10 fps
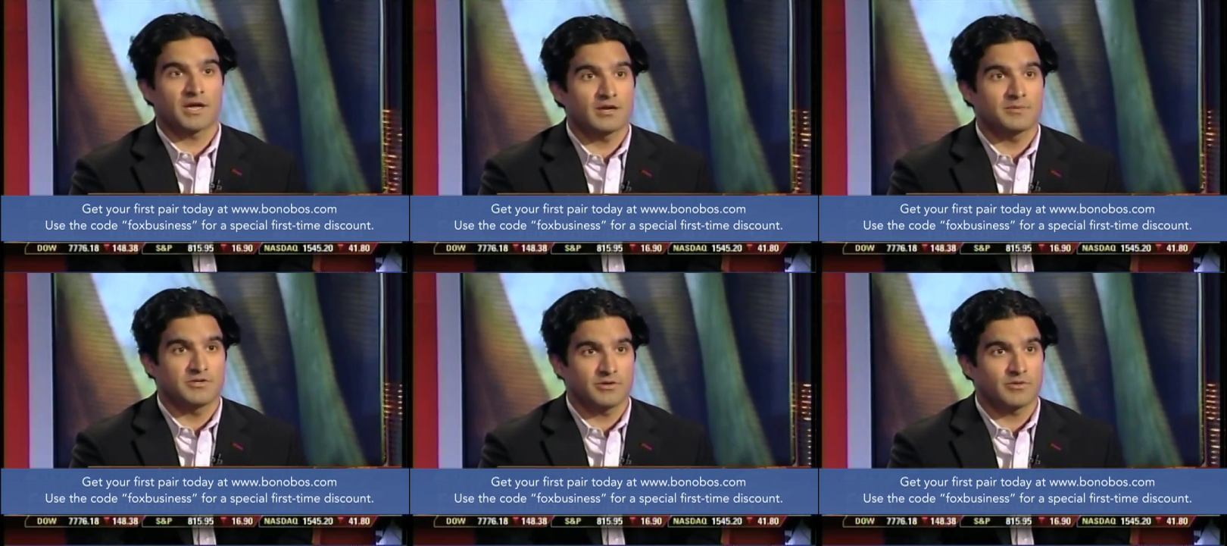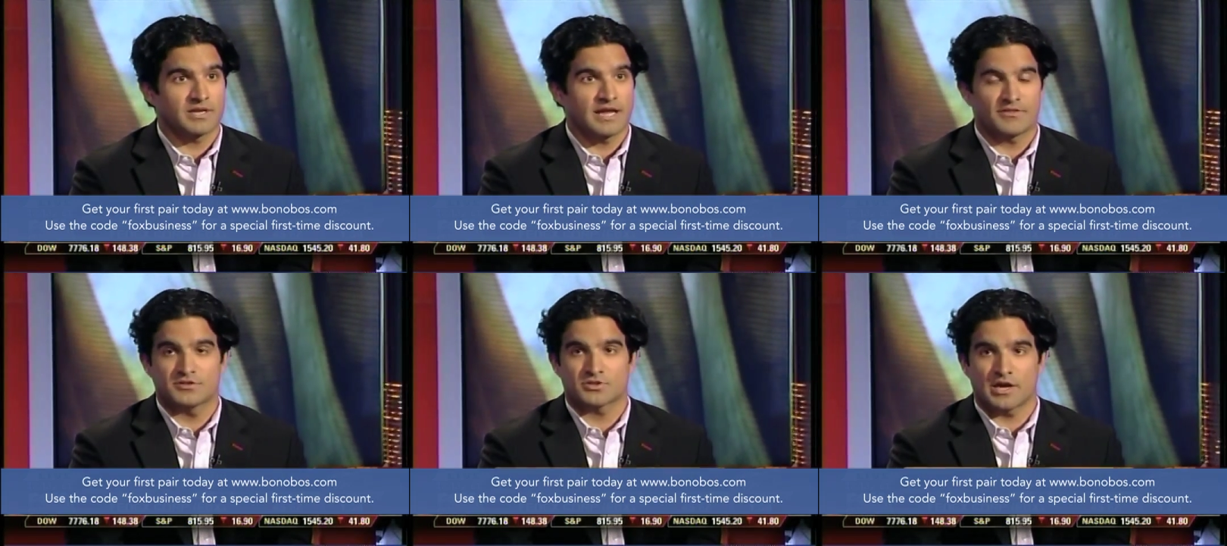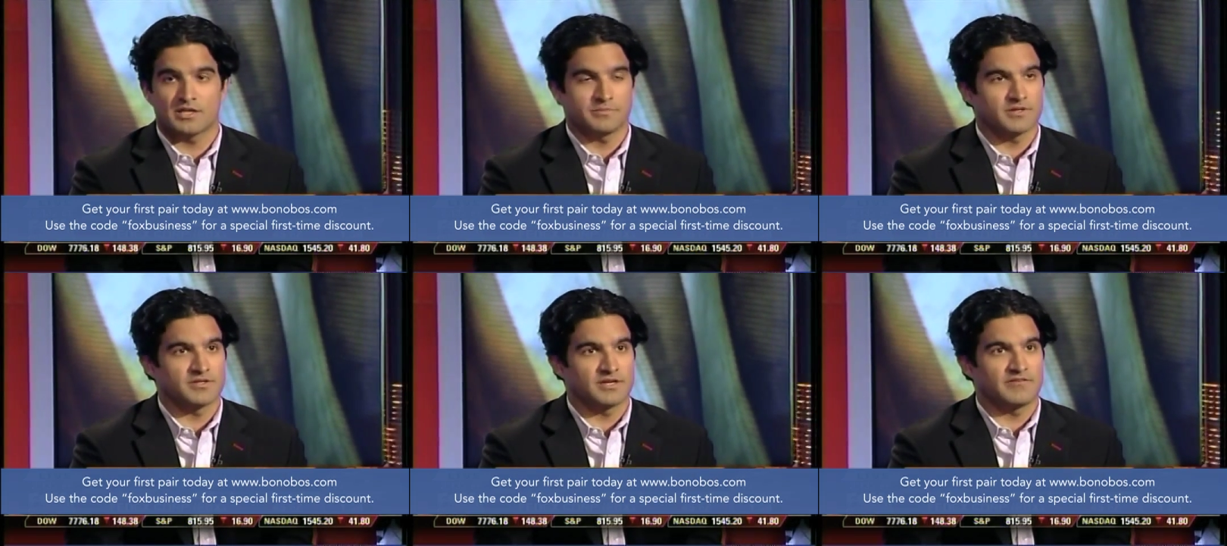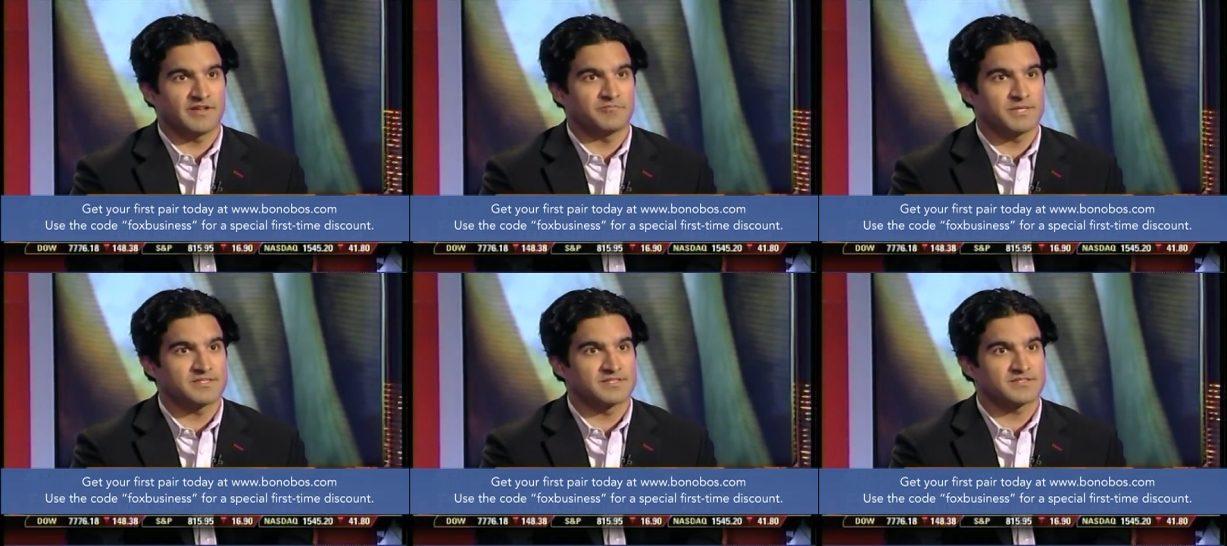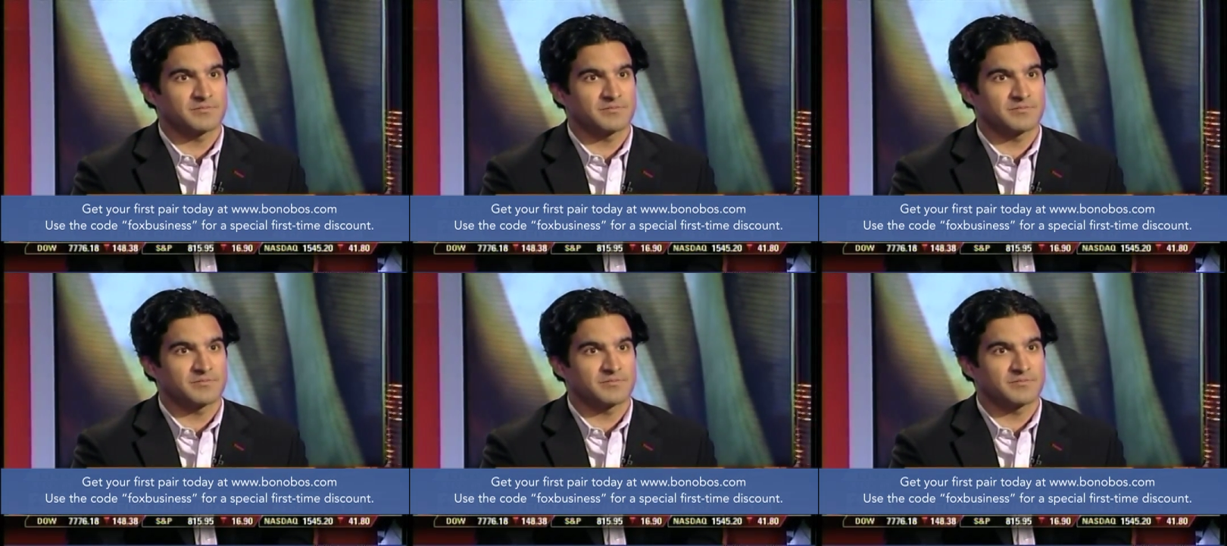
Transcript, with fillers: better to be doing right now than trying to build an innovative business.